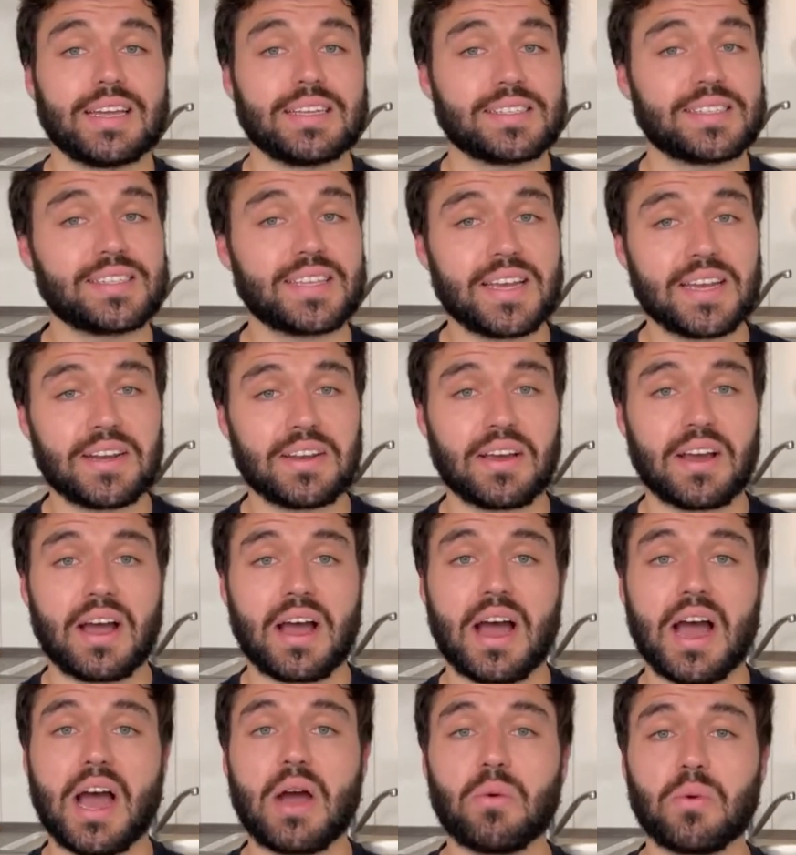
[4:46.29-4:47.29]
Instead,
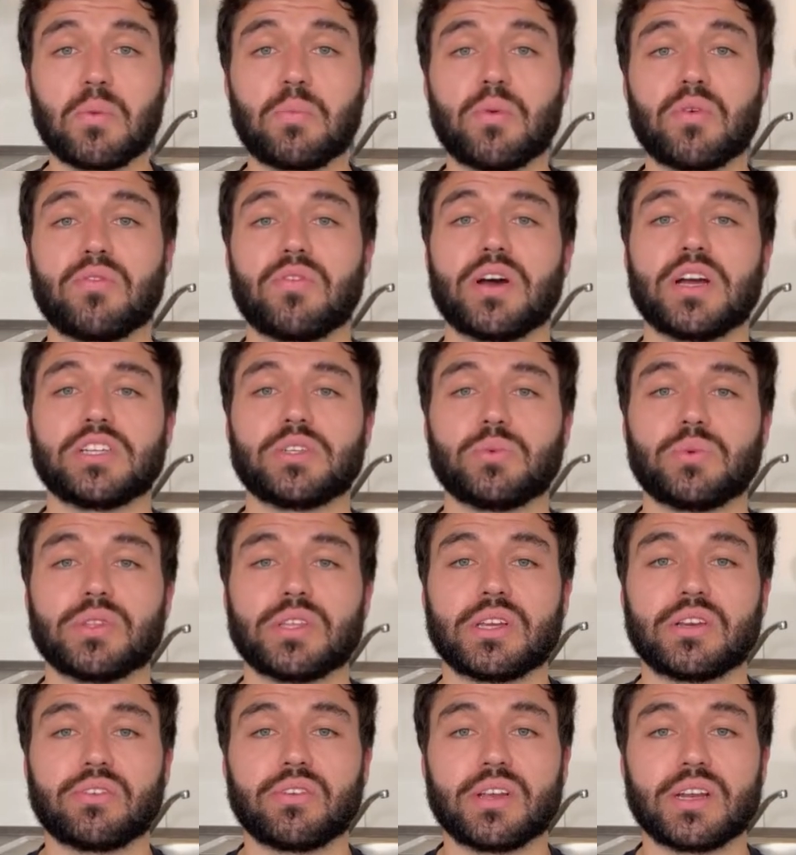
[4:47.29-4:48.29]
I will provide you
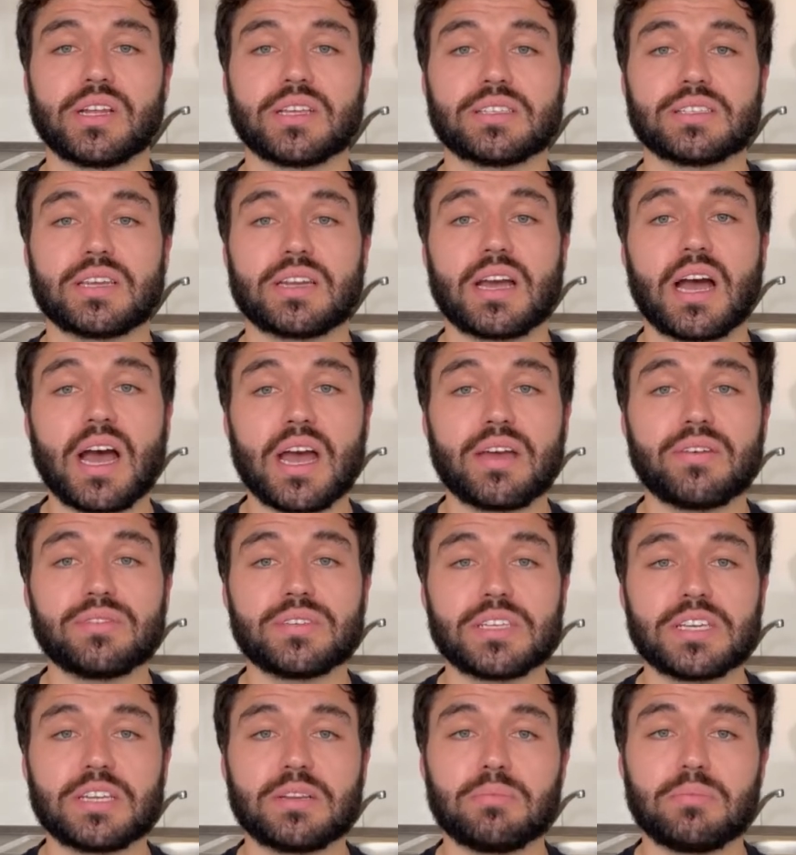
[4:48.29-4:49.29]
with ingredients that I have
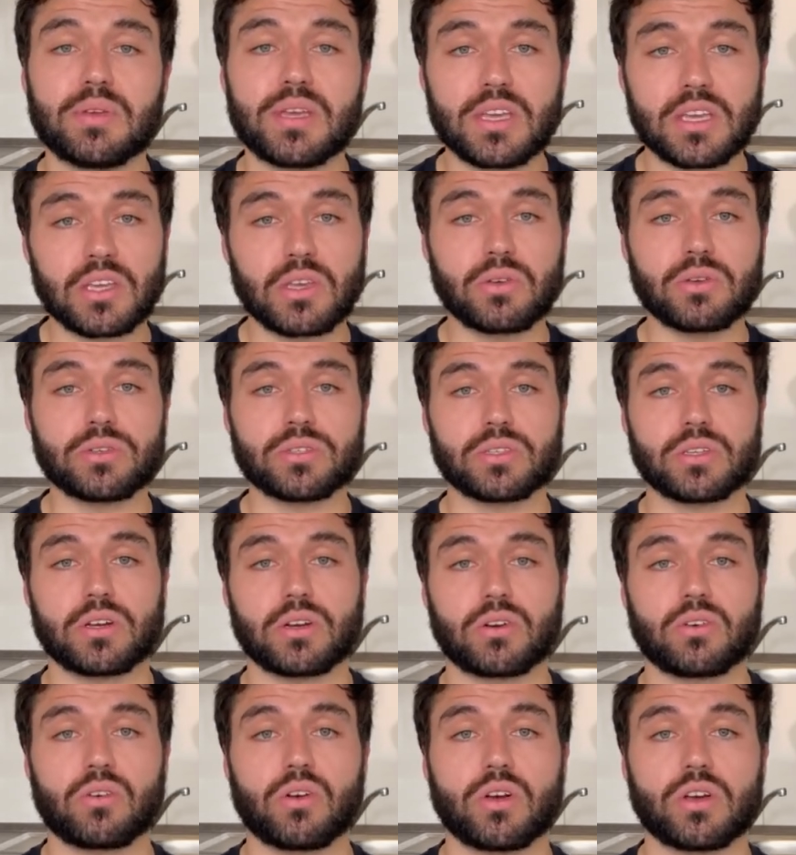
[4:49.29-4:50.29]
seen being used
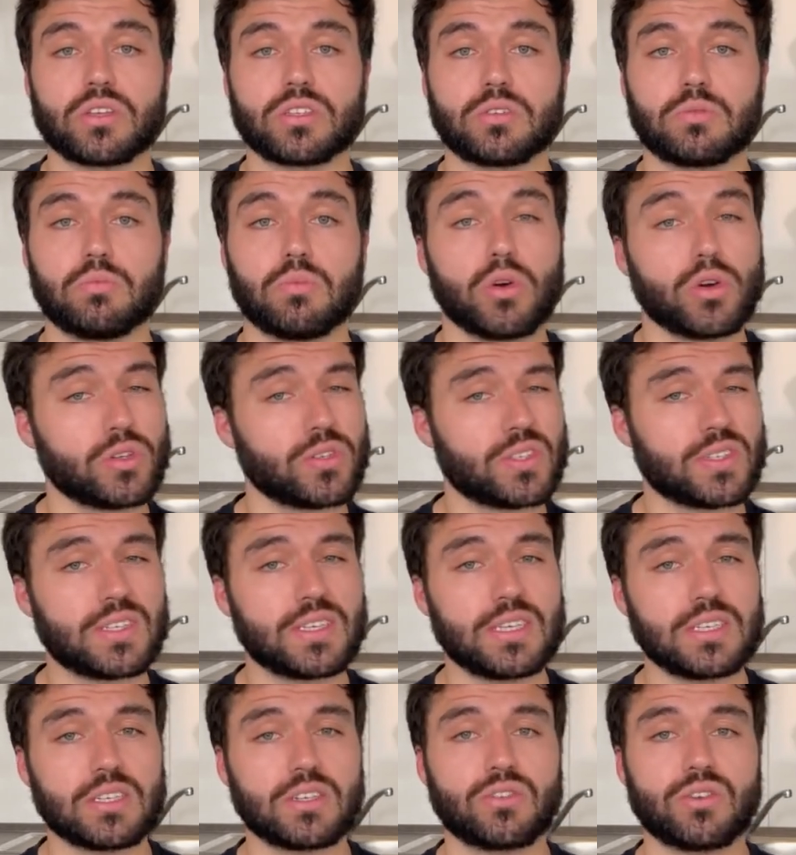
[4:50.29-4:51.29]
across most
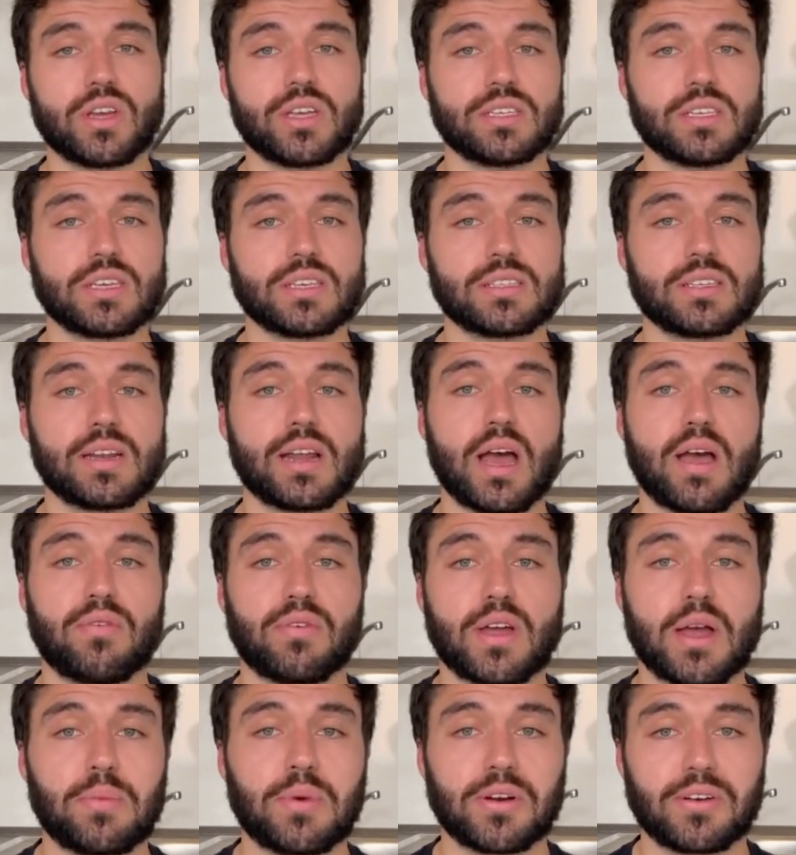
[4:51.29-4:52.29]
Caesar dressings that
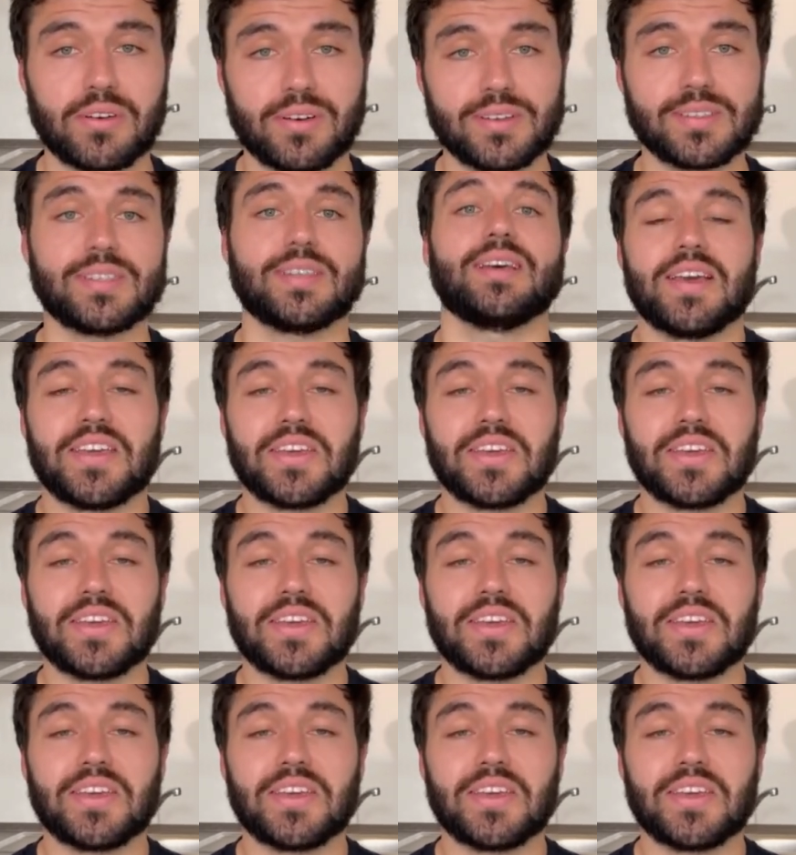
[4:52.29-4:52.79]
I've come across.